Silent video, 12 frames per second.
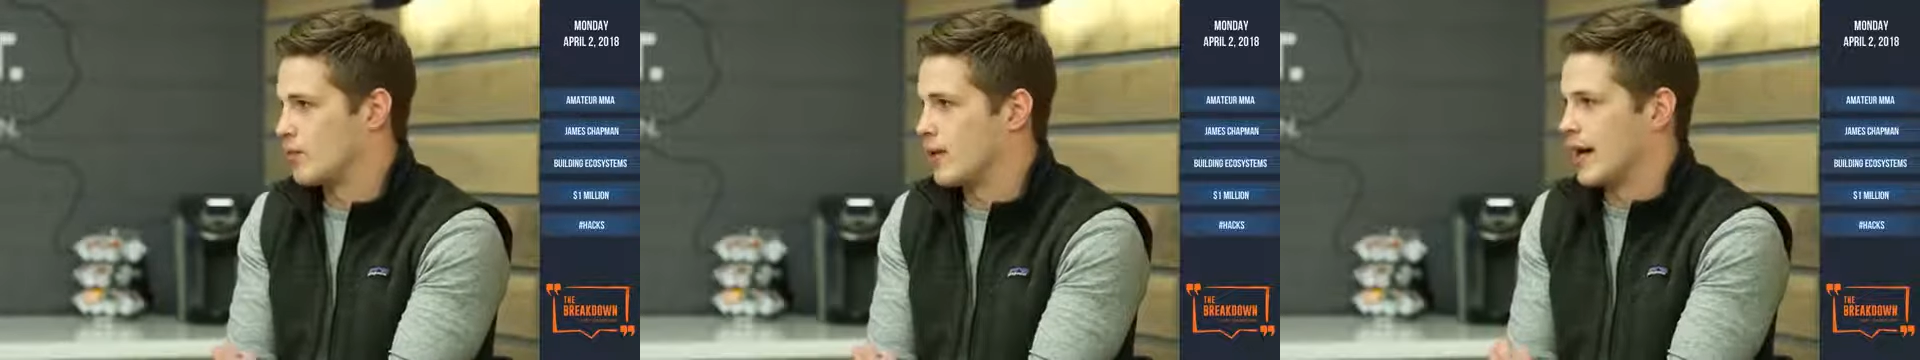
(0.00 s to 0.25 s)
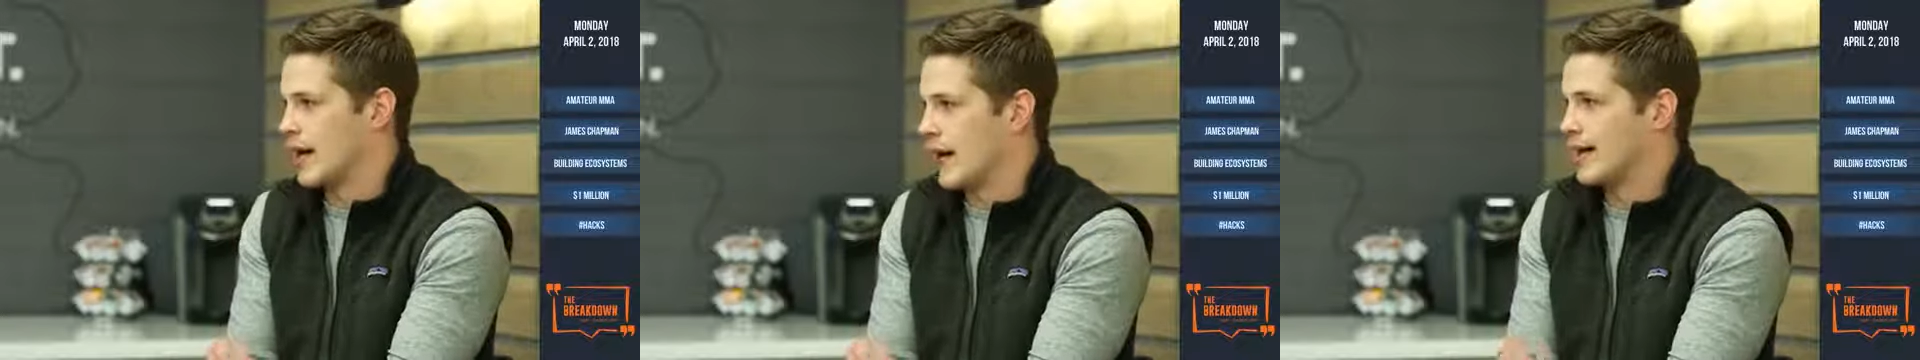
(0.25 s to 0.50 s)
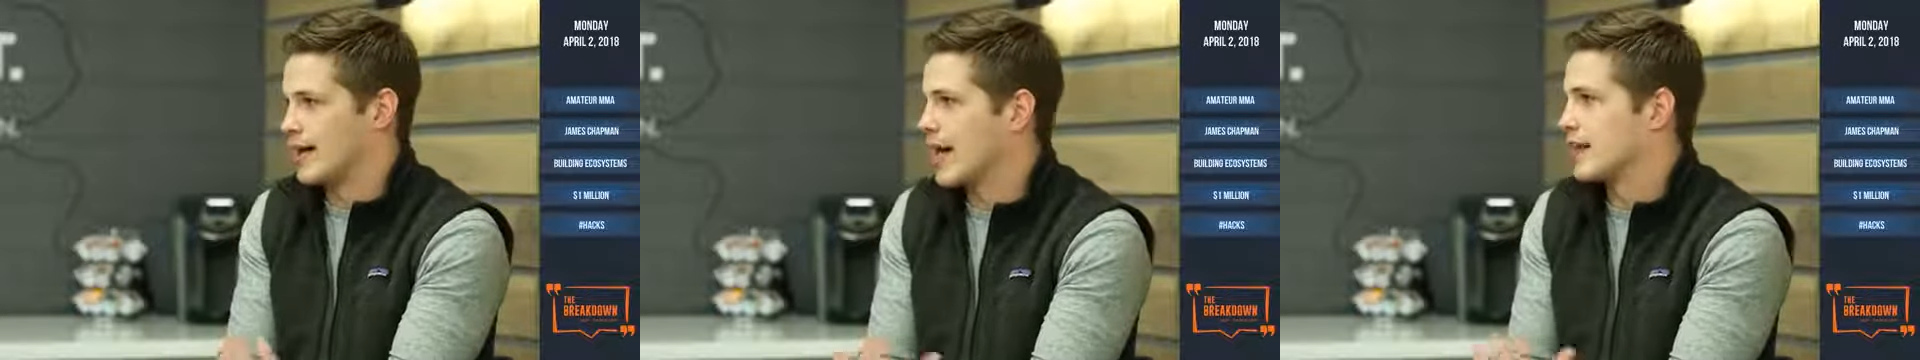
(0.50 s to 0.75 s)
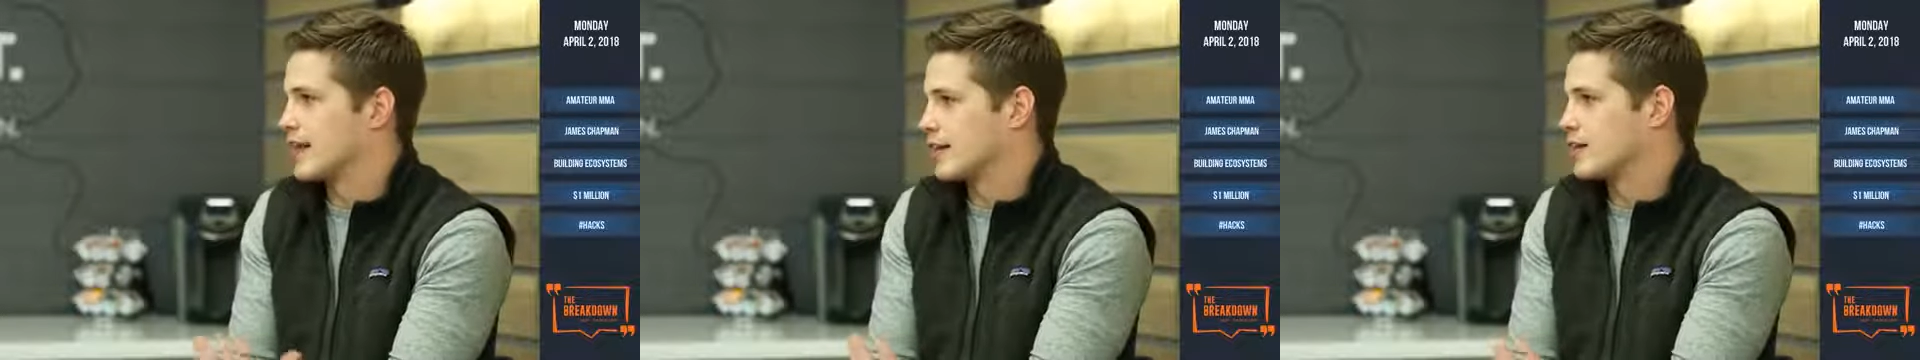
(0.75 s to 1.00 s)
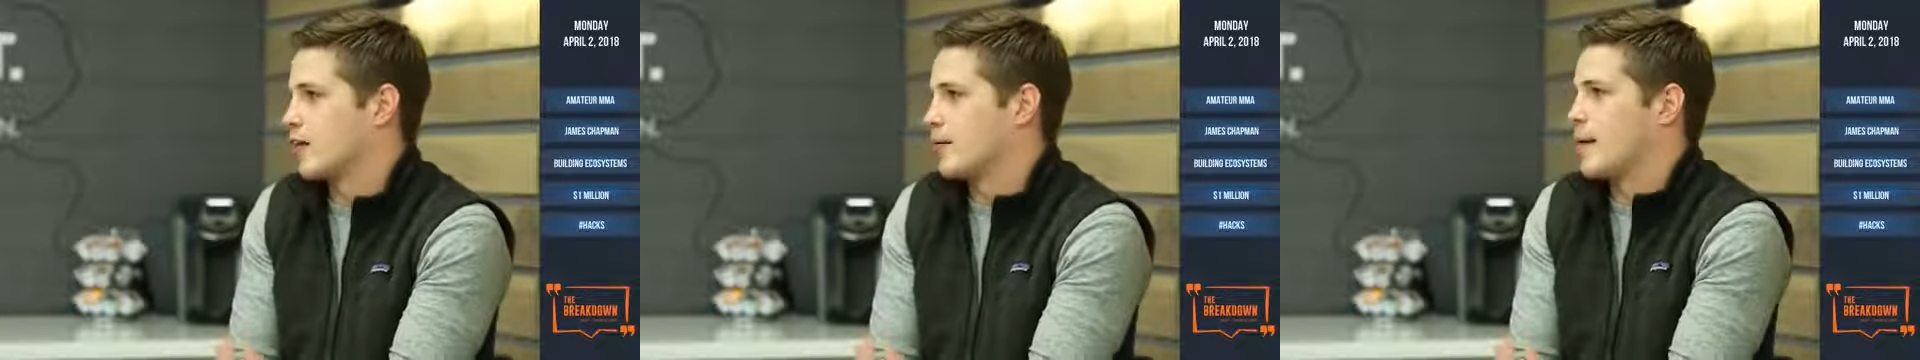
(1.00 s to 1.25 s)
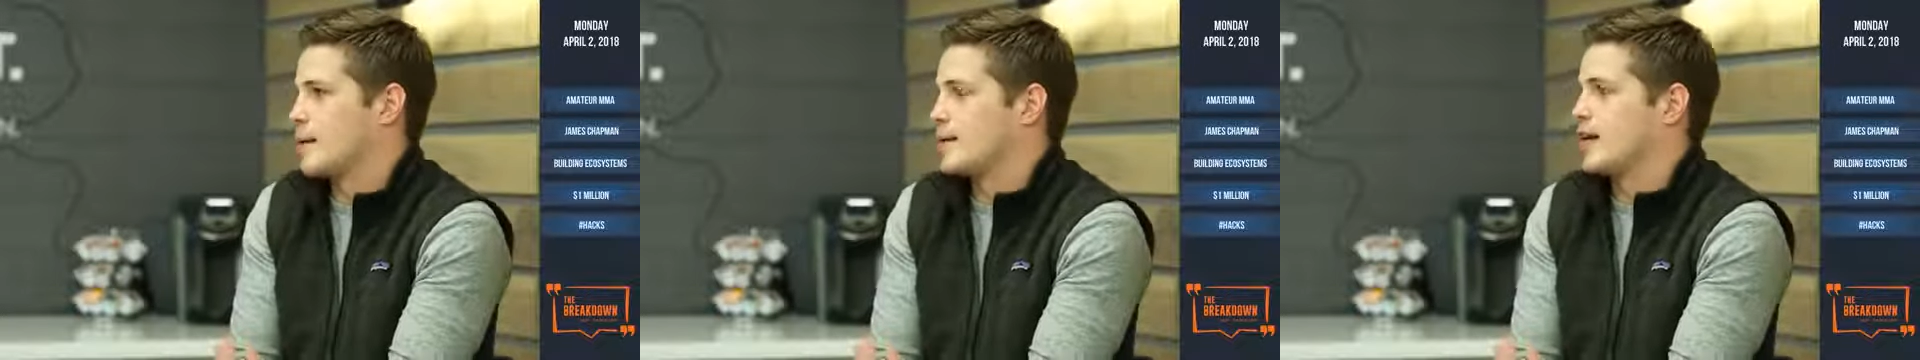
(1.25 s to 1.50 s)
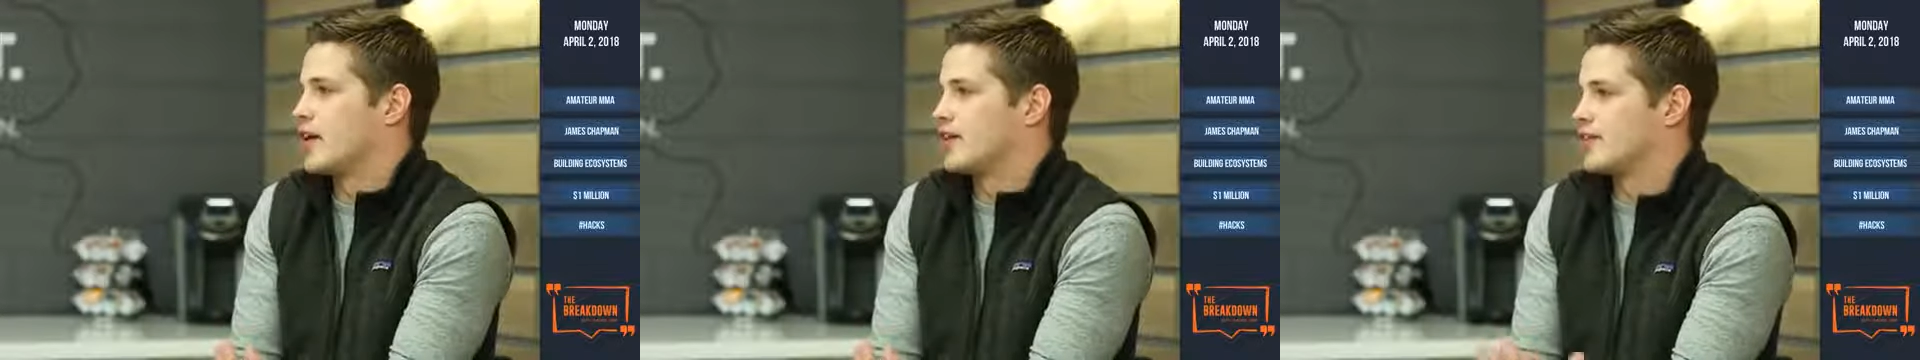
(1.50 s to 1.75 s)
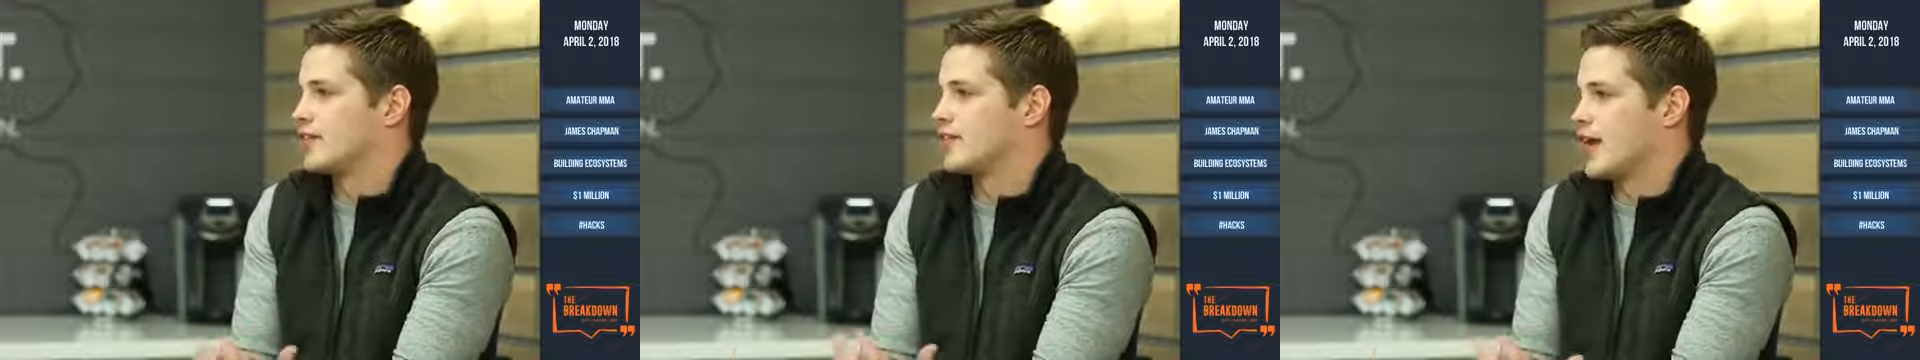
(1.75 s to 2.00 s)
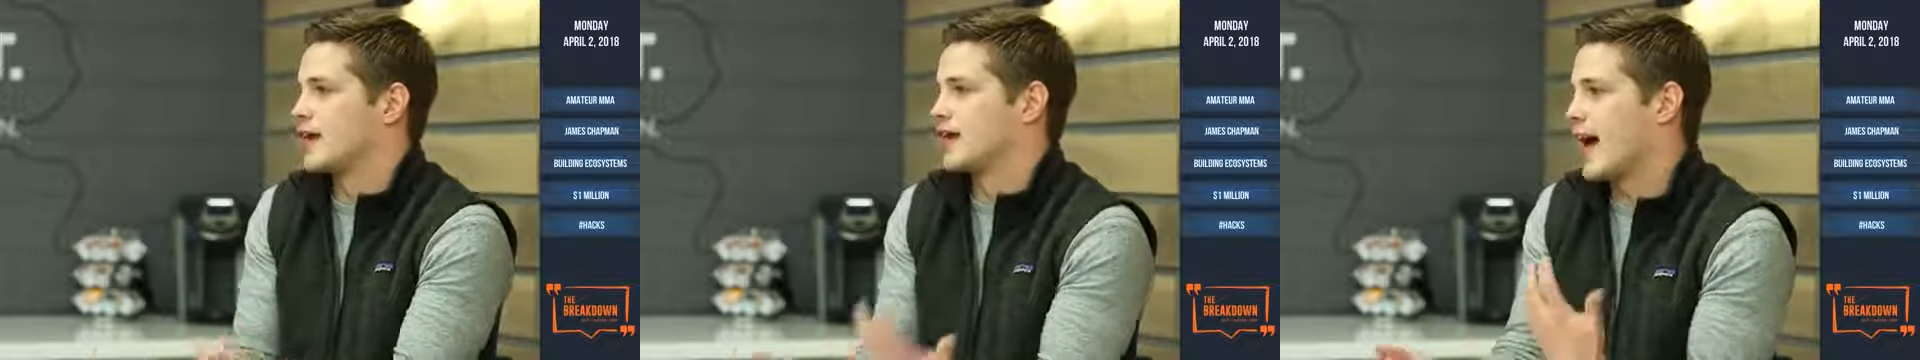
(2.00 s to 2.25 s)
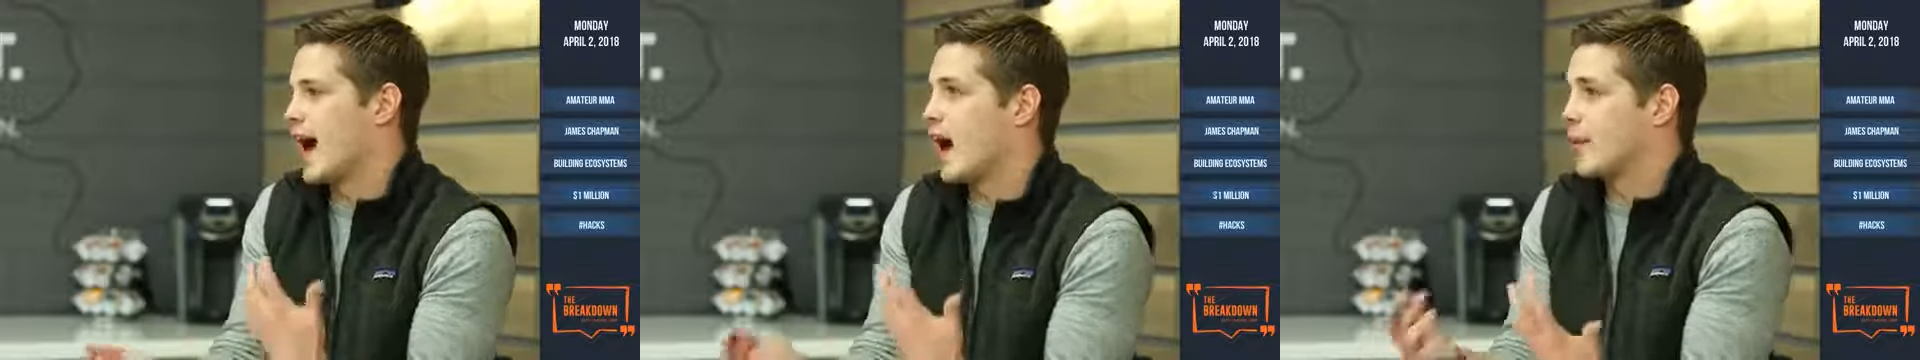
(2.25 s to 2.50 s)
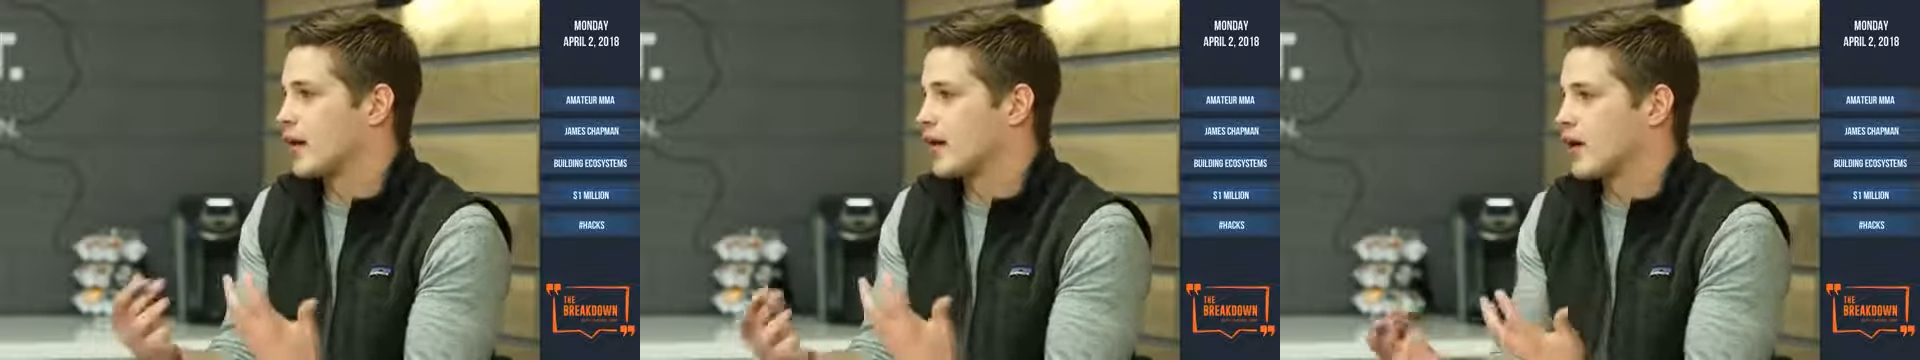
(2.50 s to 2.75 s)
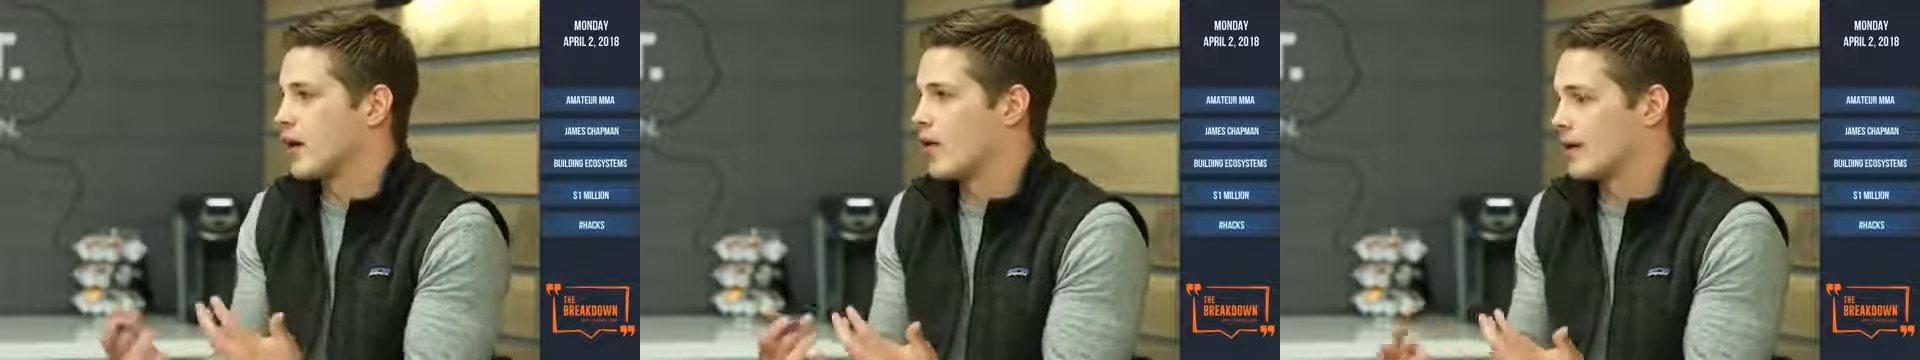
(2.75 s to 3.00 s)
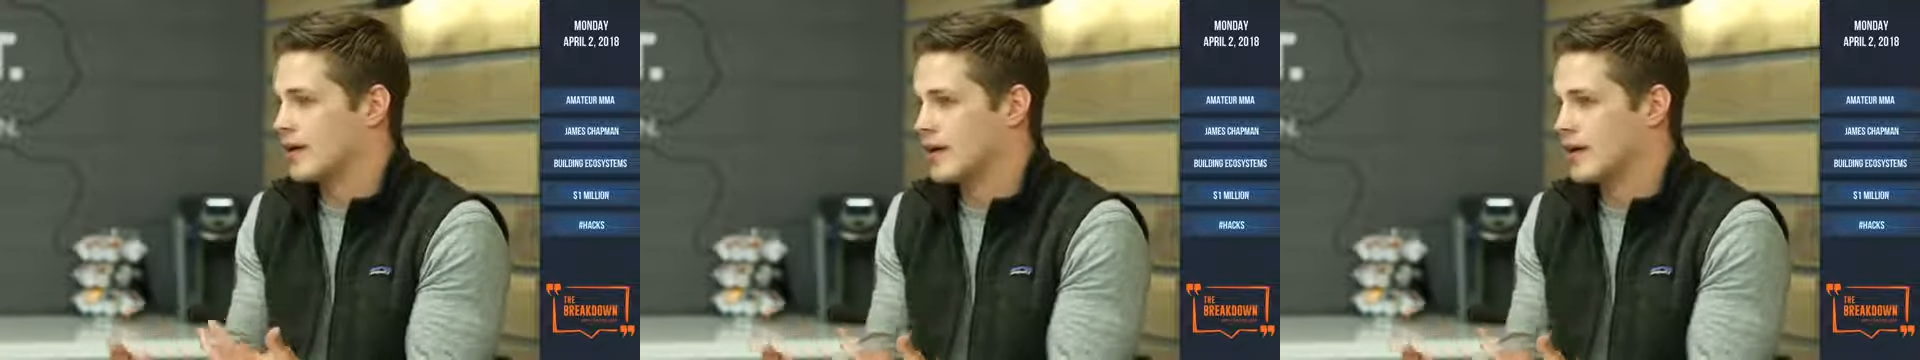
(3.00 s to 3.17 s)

I get it. Like, it might be nice to say, yeah, I want to